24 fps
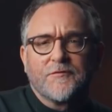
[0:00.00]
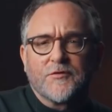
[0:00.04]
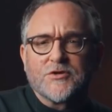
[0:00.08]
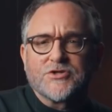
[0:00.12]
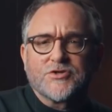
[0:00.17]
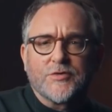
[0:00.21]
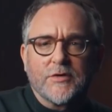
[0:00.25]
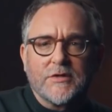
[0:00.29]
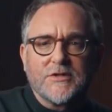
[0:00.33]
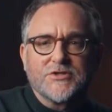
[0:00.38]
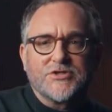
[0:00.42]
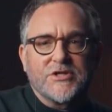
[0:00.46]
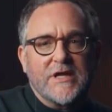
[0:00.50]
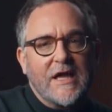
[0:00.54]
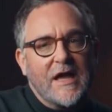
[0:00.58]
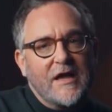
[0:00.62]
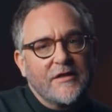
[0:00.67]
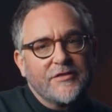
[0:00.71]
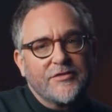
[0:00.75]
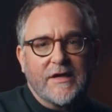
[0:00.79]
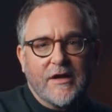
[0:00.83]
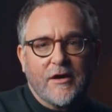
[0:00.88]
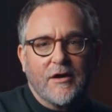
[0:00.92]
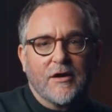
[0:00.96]
The first trilogy
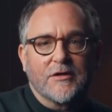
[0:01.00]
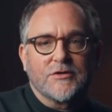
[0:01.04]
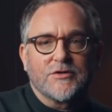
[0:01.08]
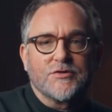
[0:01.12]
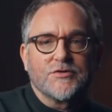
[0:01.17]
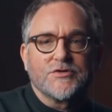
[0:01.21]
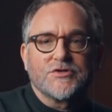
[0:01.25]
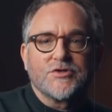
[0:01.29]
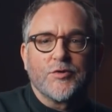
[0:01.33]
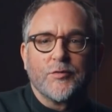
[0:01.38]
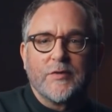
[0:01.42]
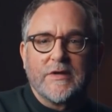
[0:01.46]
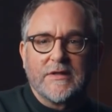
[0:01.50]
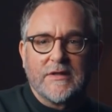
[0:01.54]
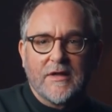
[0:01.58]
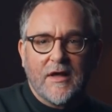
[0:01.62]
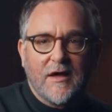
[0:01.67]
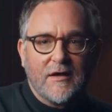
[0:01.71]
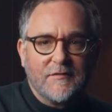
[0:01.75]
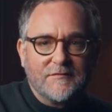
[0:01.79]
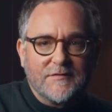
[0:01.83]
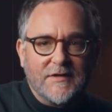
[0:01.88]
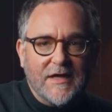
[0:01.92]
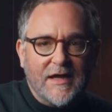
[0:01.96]
had characters who we
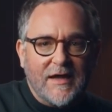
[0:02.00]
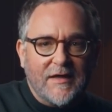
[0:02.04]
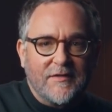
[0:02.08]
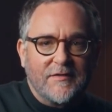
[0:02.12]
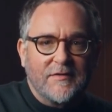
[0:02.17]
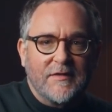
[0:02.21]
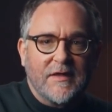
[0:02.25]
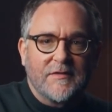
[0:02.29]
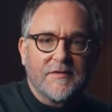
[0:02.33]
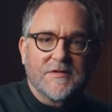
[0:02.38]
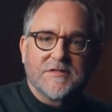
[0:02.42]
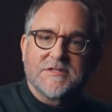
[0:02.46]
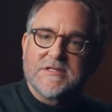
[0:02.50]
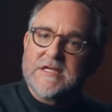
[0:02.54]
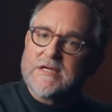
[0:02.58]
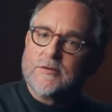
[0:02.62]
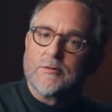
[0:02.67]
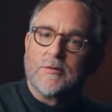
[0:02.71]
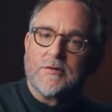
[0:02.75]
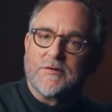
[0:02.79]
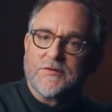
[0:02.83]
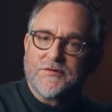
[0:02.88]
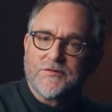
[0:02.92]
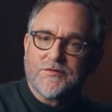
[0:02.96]
loved, and then the
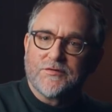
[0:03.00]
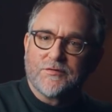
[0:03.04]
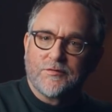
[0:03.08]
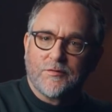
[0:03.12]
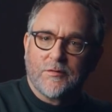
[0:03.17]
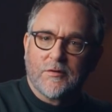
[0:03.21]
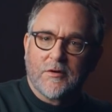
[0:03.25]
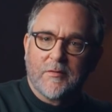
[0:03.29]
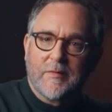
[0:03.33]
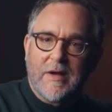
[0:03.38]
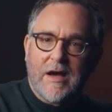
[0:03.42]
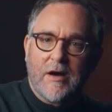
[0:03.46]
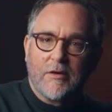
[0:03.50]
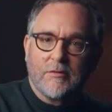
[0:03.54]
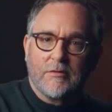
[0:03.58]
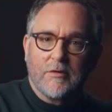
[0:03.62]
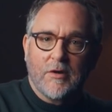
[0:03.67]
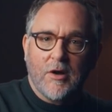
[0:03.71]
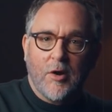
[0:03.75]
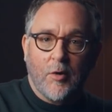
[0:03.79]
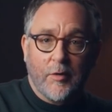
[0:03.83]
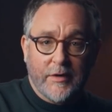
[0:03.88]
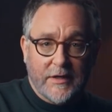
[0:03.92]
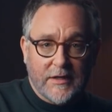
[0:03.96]
sequels were about
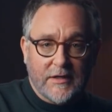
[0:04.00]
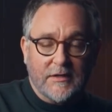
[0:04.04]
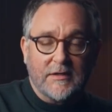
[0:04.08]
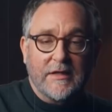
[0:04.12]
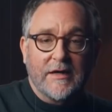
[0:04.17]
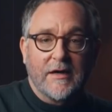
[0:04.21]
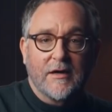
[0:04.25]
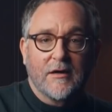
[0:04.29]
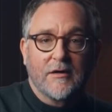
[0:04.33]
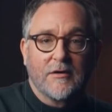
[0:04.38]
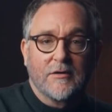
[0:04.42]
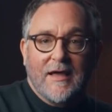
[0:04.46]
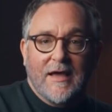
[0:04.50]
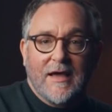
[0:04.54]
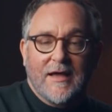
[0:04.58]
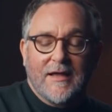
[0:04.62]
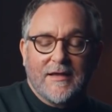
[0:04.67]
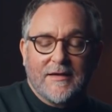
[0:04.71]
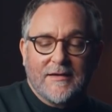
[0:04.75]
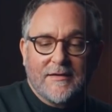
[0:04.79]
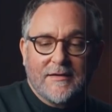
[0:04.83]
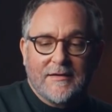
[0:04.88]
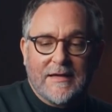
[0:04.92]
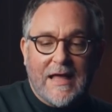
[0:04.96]
Owen and Claire,
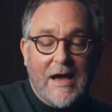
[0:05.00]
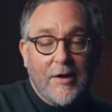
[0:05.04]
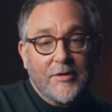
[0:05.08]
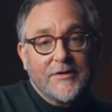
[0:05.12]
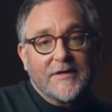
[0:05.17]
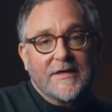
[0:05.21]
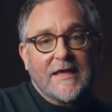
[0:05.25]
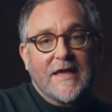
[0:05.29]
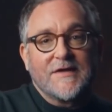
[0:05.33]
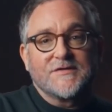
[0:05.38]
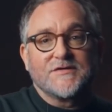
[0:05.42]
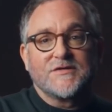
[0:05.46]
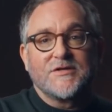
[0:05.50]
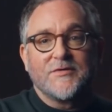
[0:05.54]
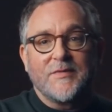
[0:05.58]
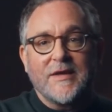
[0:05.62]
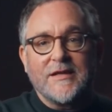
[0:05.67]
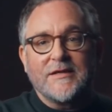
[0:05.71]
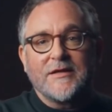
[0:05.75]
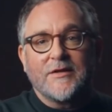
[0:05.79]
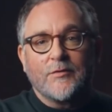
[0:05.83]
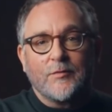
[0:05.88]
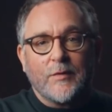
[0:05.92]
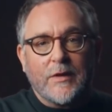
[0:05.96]
and now in the case of
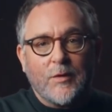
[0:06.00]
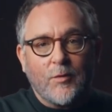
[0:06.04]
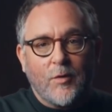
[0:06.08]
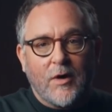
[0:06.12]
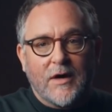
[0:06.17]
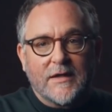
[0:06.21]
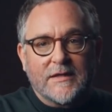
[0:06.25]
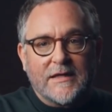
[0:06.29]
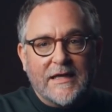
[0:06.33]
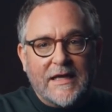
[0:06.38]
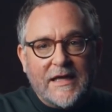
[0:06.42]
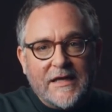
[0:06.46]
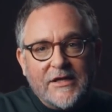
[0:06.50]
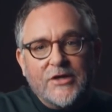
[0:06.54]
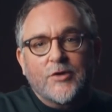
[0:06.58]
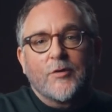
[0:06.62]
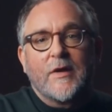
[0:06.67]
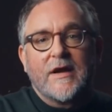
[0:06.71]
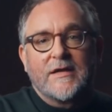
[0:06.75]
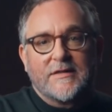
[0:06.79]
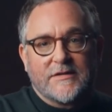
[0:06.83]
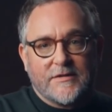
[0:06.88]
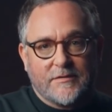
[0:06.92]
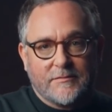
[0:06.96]
Dominion, we wanted to
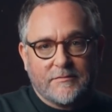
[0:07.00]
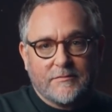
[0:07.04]
integrate